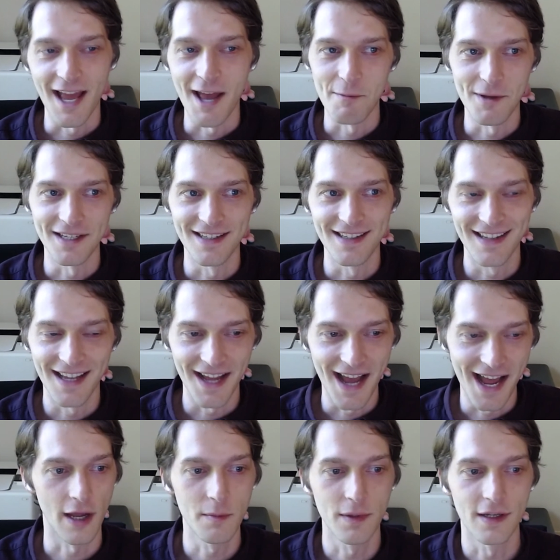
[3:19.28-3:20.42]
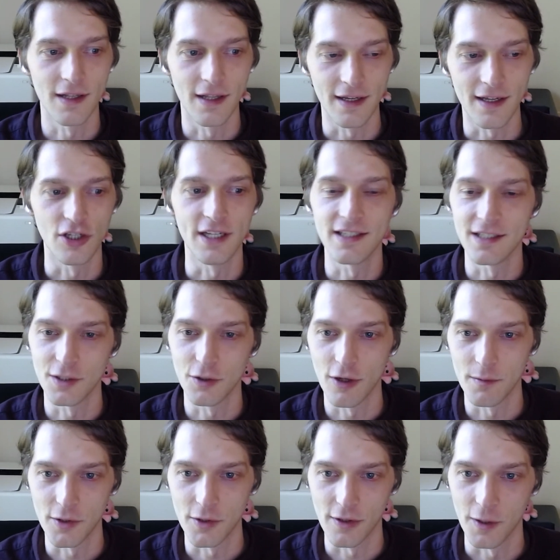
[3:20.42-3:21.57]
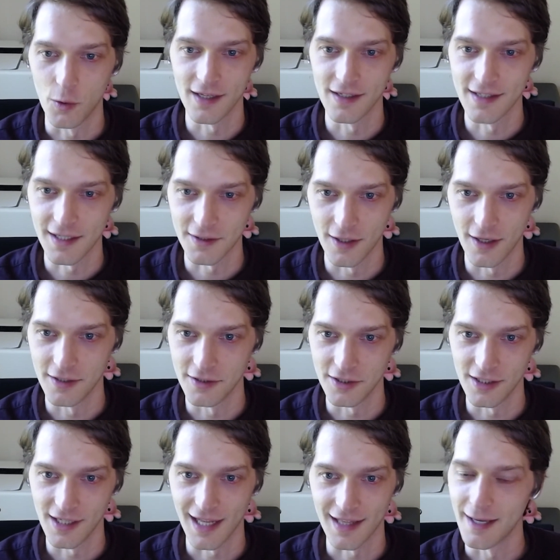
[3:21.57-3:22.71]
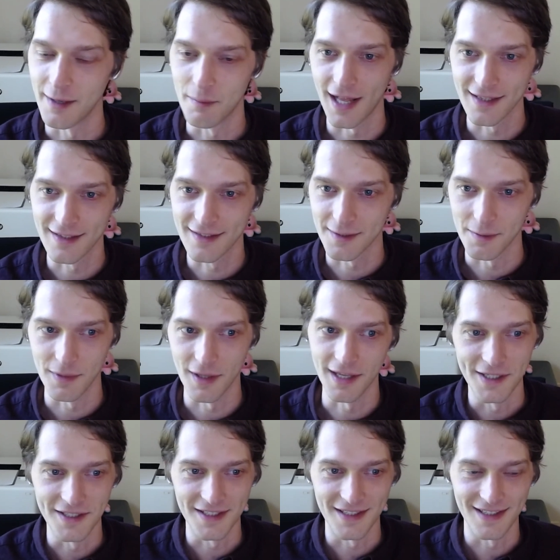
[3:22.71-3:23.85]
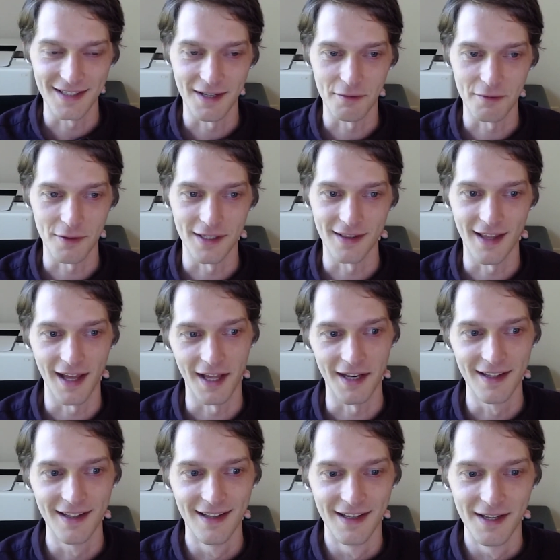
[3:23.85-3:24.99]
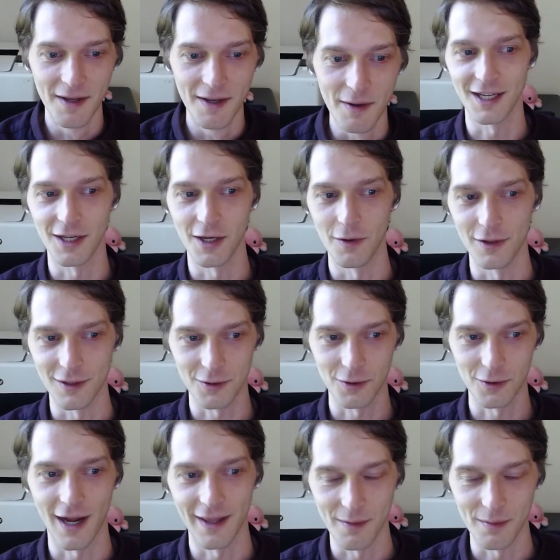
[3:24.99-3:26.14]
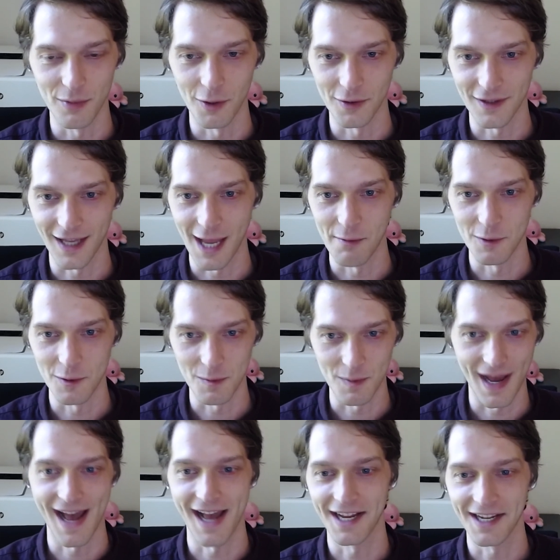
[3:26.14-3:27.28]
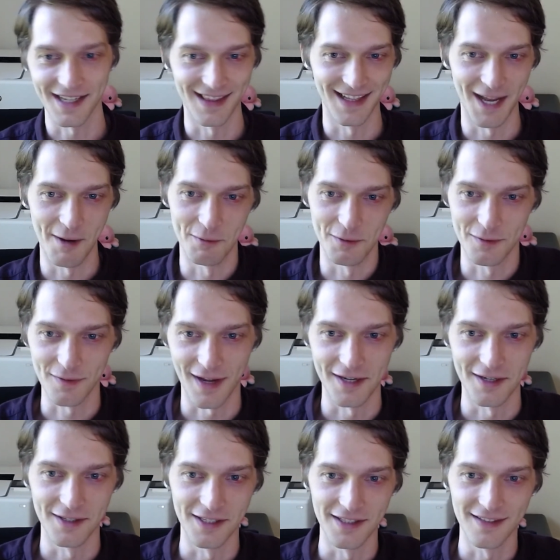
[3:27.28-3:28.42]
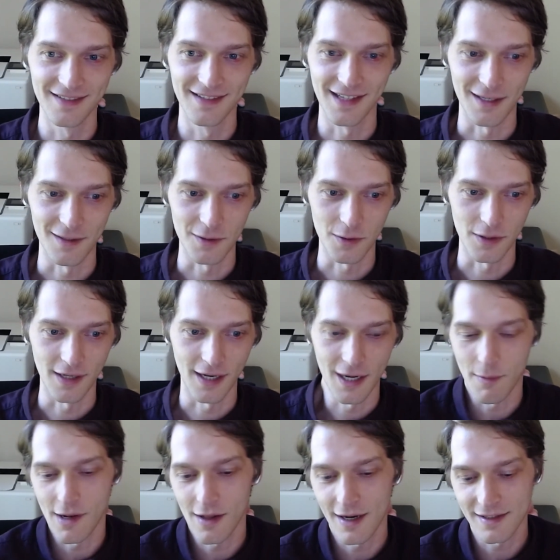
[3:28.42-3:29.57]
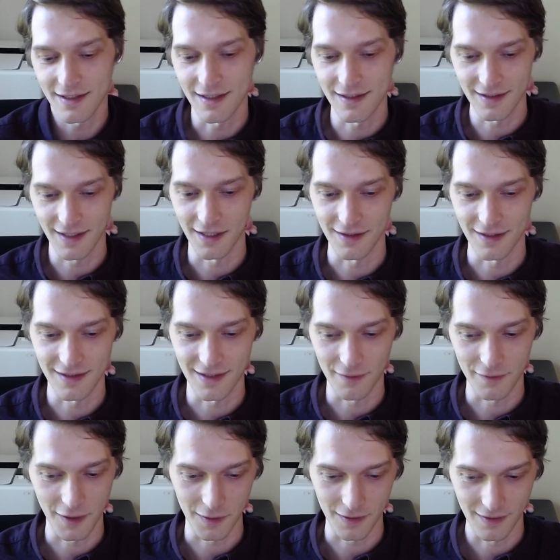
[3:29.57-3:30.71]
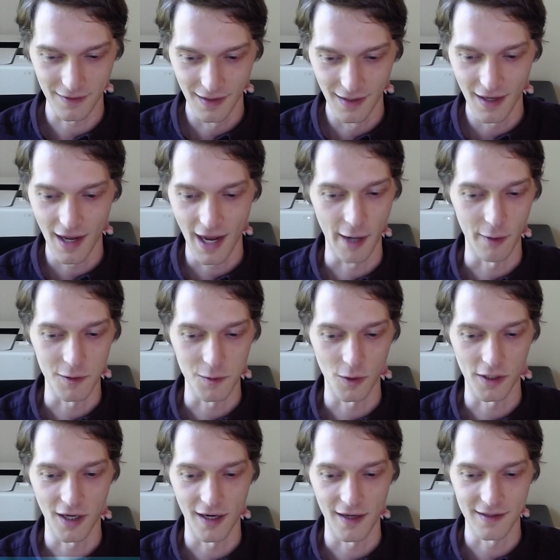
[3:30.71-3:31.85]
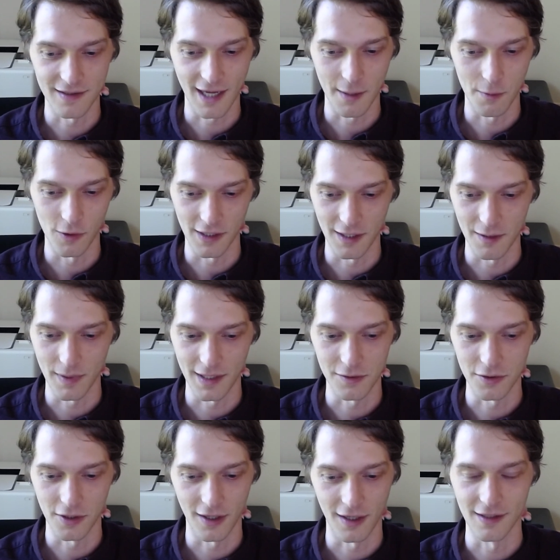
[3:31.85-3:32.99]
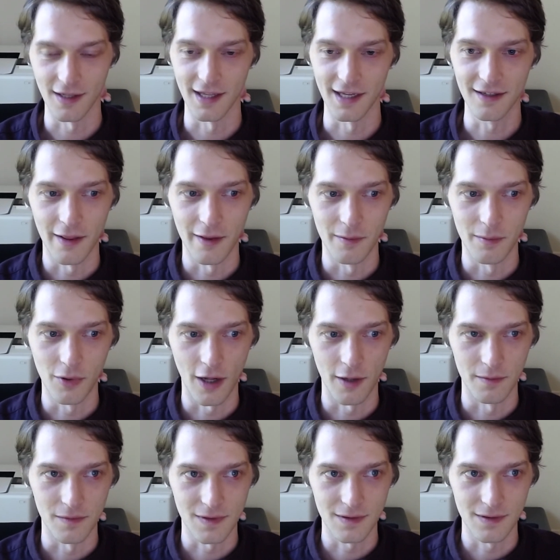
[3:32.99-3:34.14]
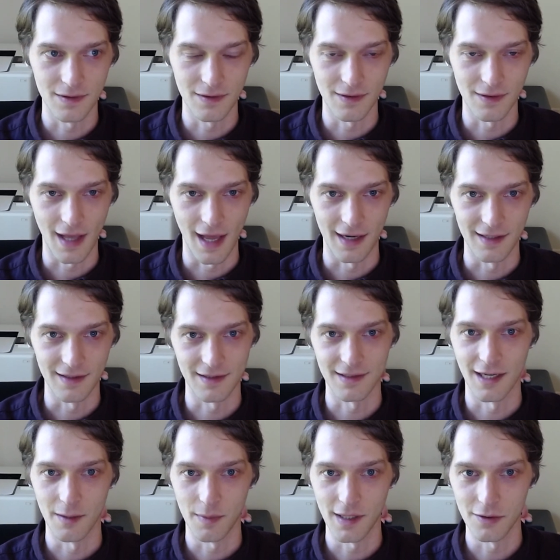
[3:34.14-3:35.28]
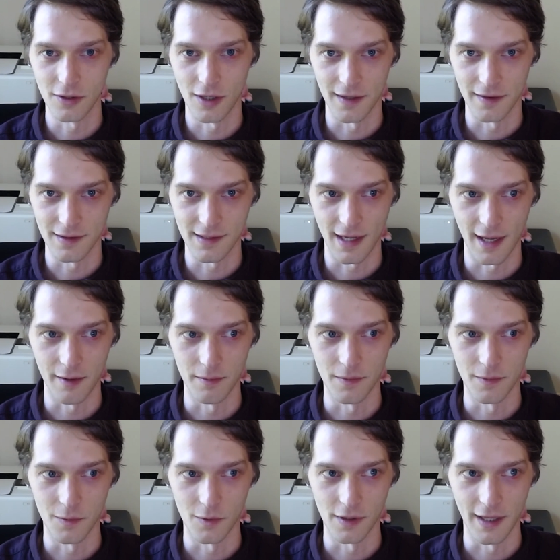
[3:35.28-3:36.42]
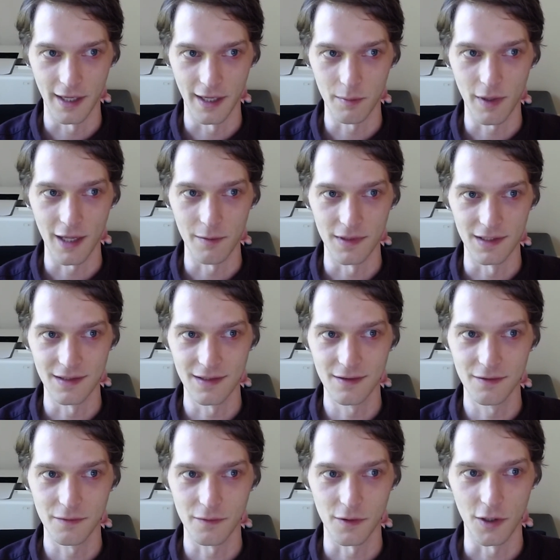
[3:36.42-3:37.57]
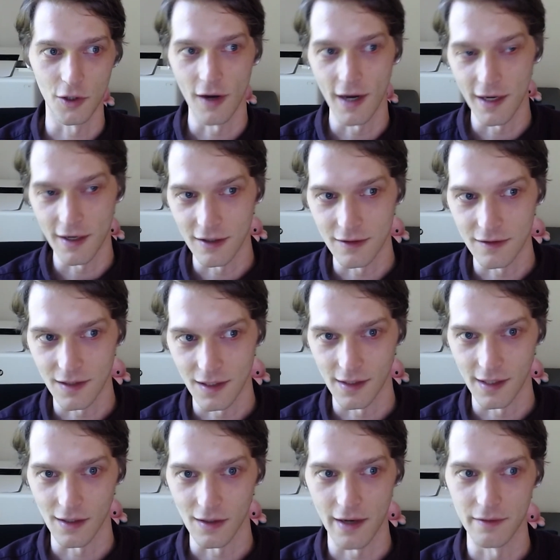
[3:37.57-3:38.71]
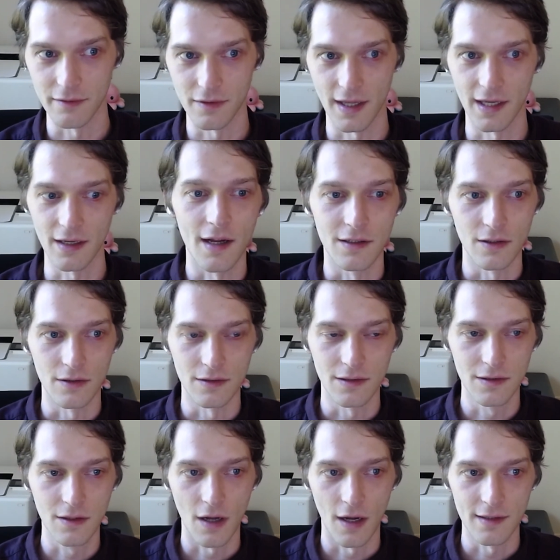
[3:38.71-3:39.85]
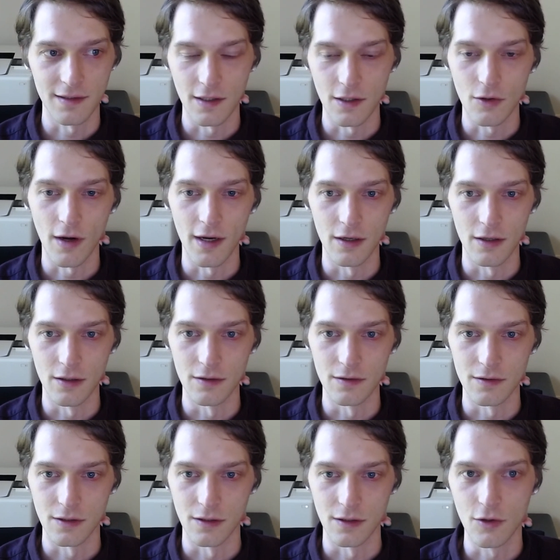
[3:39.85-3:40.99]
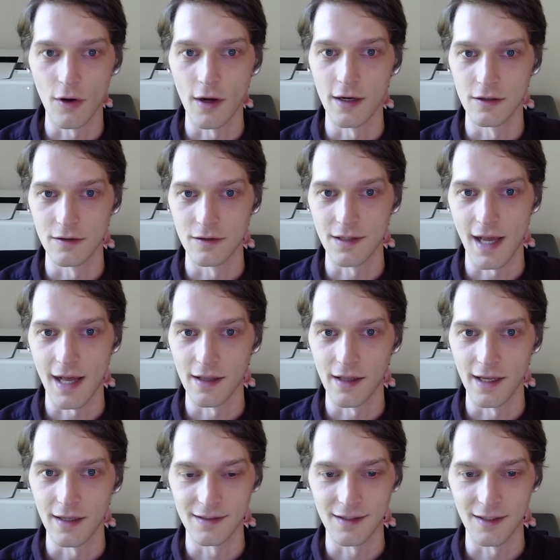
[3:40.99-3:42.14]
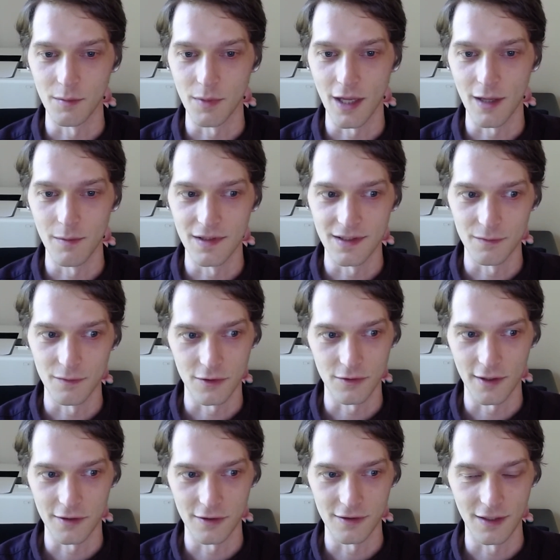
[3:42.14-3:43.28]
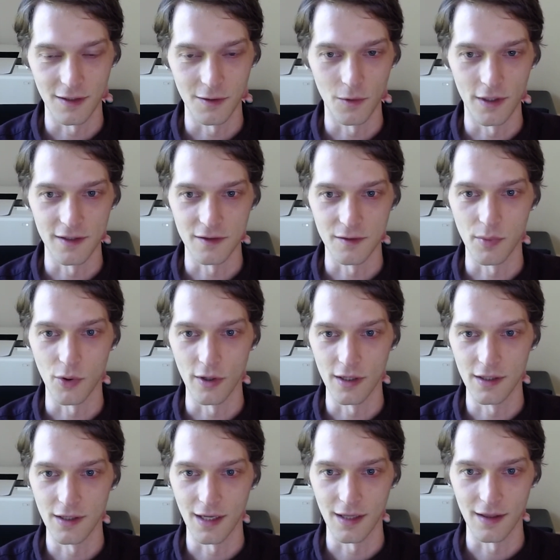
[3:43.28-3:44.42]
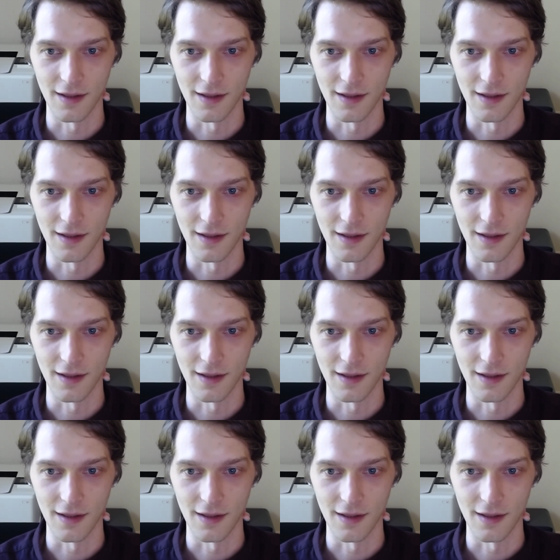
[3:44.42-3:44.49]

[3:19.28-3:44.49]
Yeah, I mean, I'd been adjacent to crypto, working in technology, had bought some coins and stuff like that. It's like, the straw that broke the camel's back, and then I was finally into it. And it made a lot of sense, like the stuff that I was working on at the time, working at Patreon. A lot of the problems that existed at Patreon at the time were like payments for creators, and a lot of adult content creators or creators that the existing payments infrastructure didn't want to support.